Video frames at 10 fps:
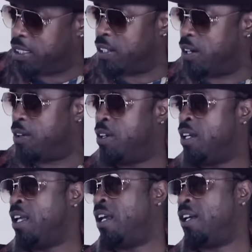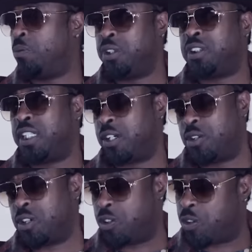You know, and then when you sit
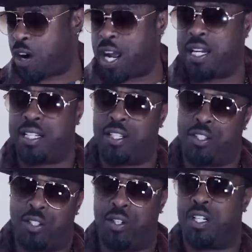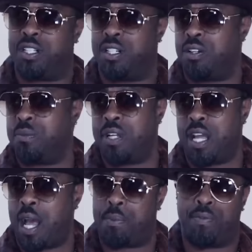on your grind and you do it, you know, you be
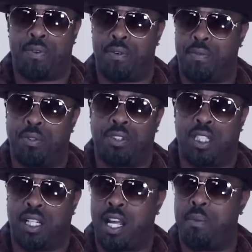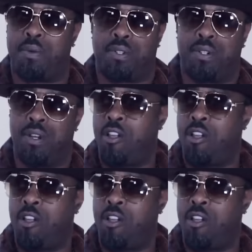happy for the fruits of the labor.